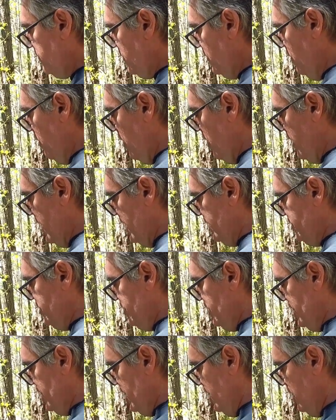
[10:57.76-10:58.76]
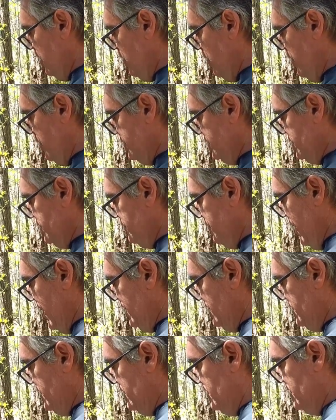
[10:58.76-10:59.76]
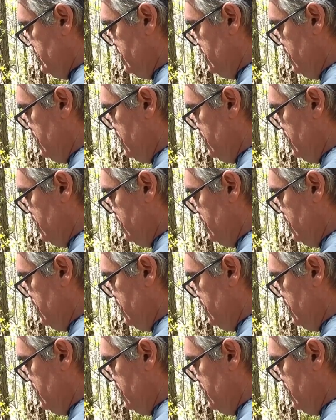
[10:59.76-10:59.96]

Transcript: All that chicken, all the spices,